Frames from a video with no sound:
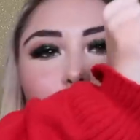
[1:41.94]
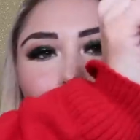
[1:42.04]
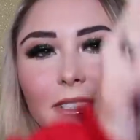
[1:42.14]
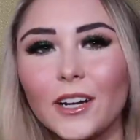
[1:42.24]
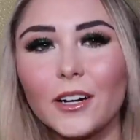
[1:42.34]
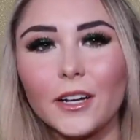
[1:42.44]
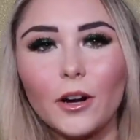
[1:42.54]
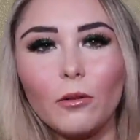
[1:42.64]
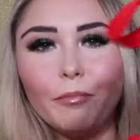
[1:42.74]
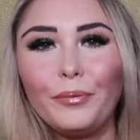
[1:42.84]
here's my
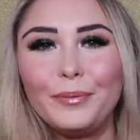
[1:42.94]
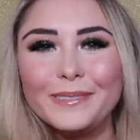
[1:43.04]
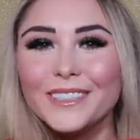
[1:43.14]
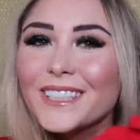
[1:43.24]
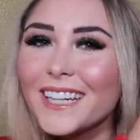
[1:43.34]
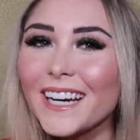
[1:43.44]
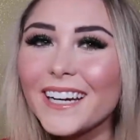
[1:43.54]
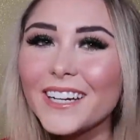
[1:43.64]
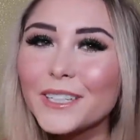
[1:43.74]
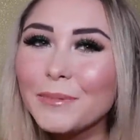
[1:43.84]
stocking. Oh, just
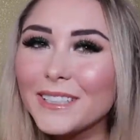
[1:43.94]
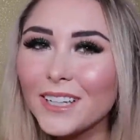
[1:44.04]
kidding. Here's my